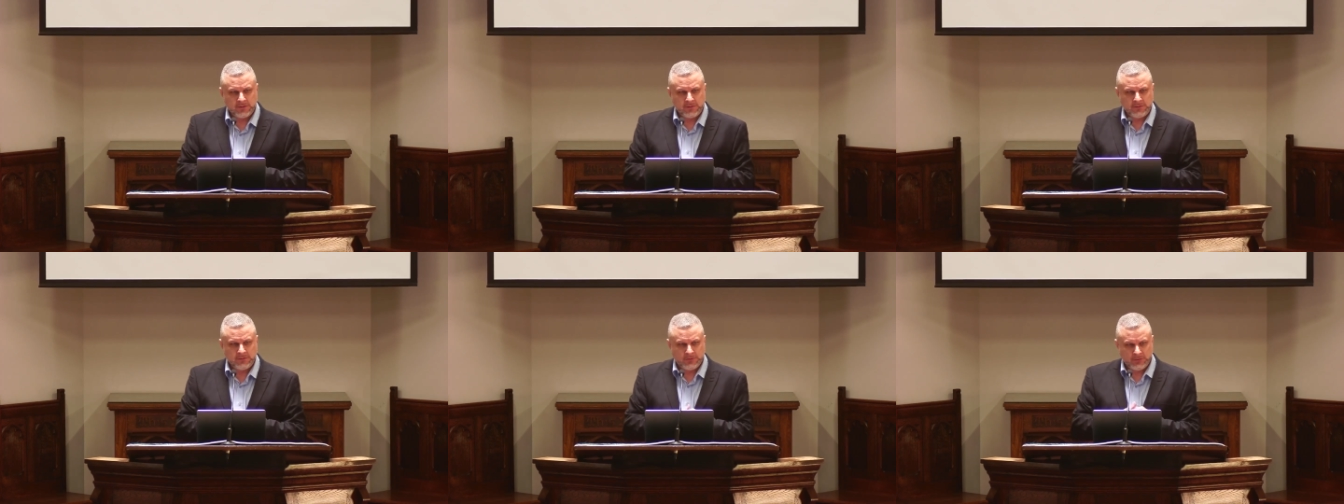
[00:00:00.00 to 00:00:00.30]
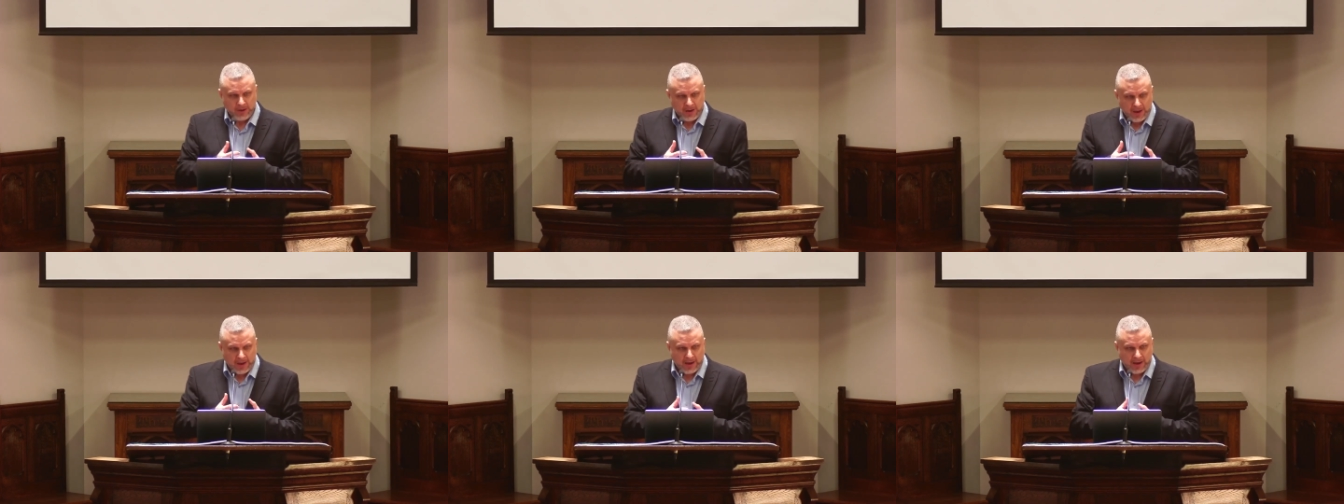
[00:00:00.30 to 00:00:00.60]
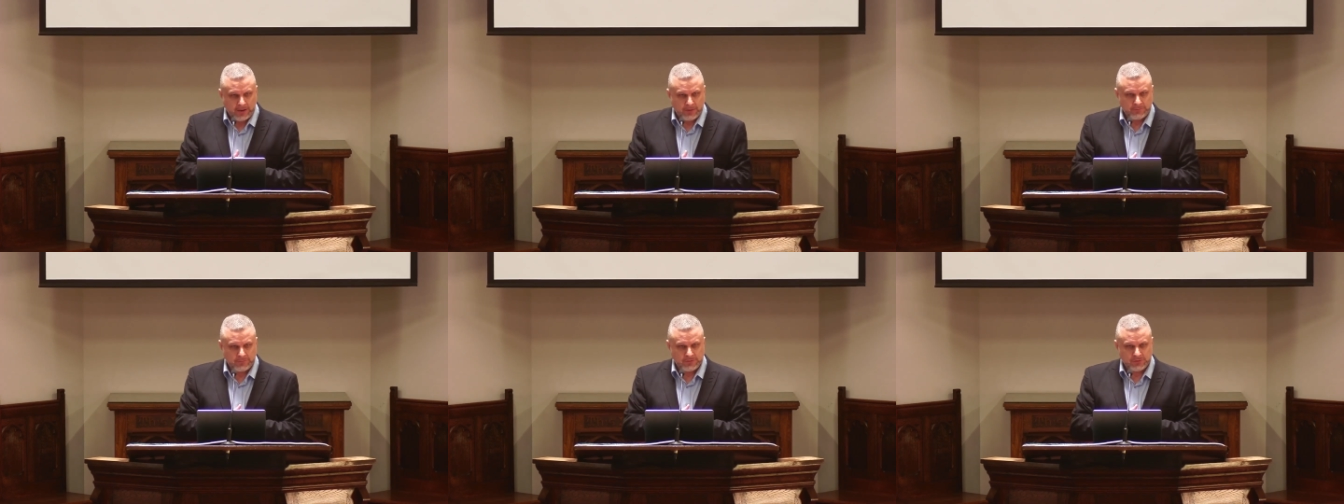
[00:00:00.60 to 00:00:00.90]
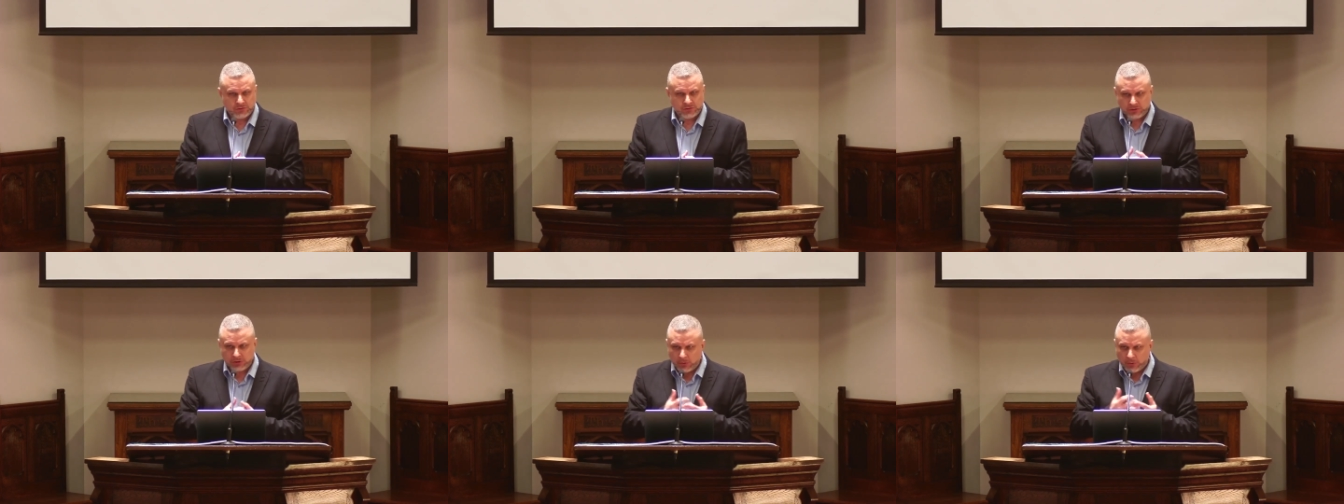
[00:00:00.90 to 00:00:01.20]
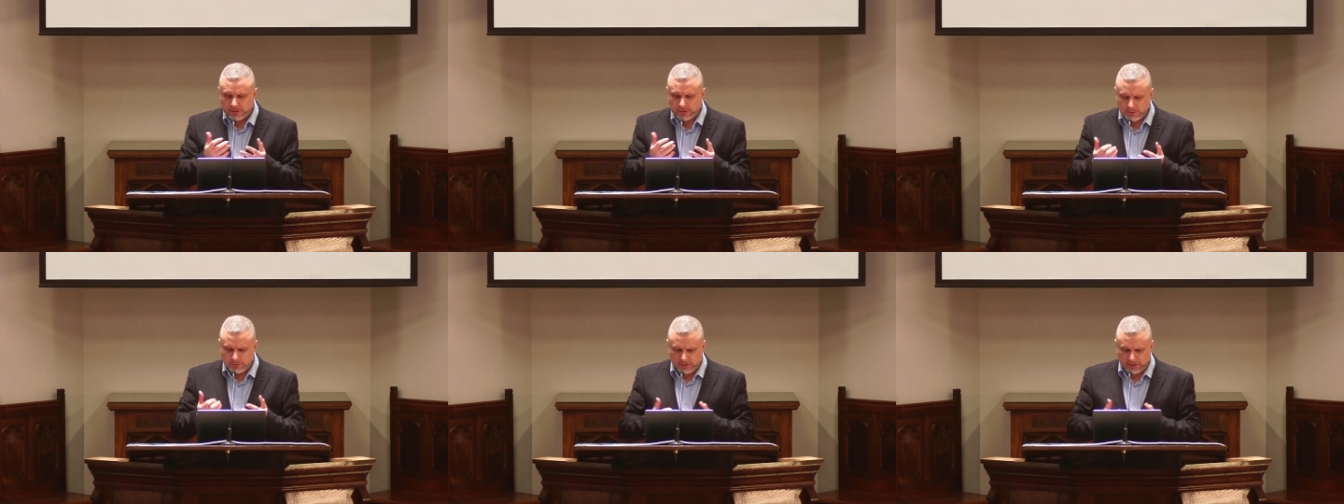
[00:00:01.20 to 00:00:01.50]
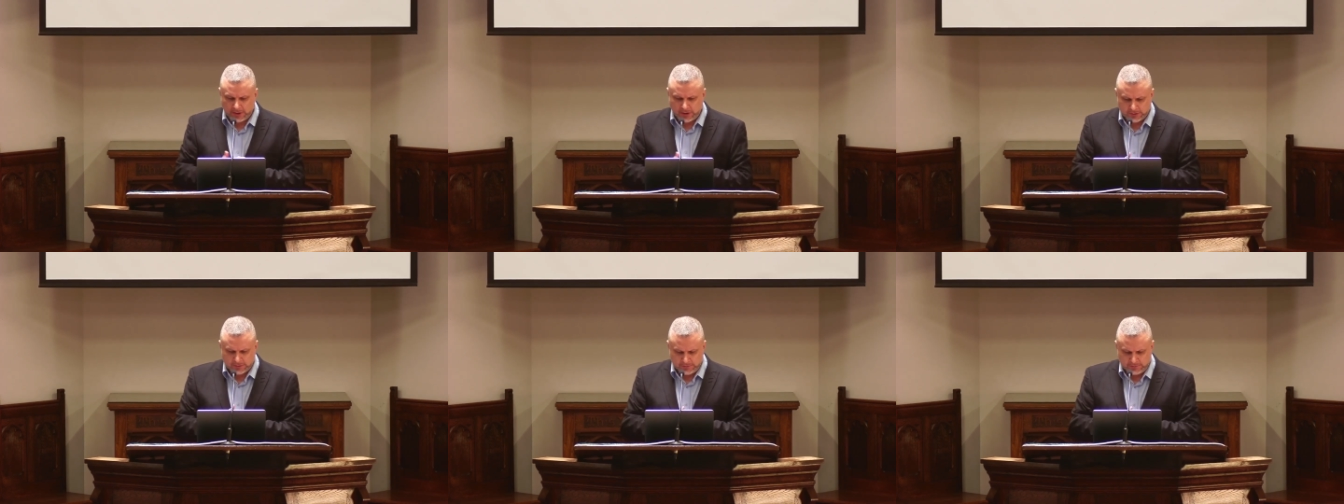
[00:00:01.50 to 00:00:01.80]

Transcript: you have in showing your godly